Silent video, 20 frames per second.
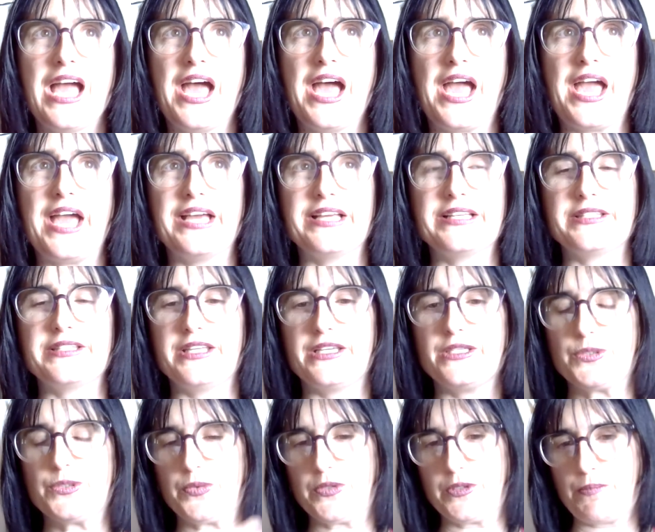And
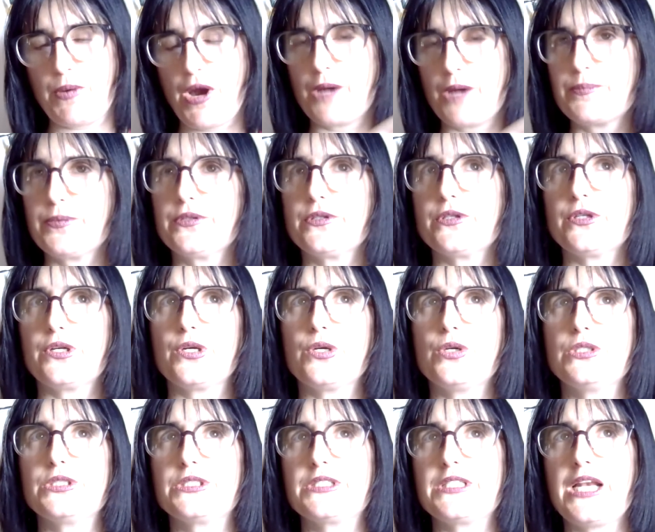these were the popular
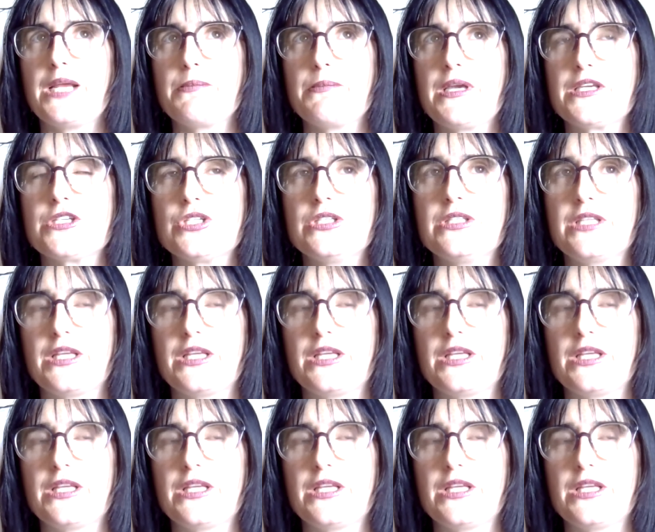girls that I mentioned.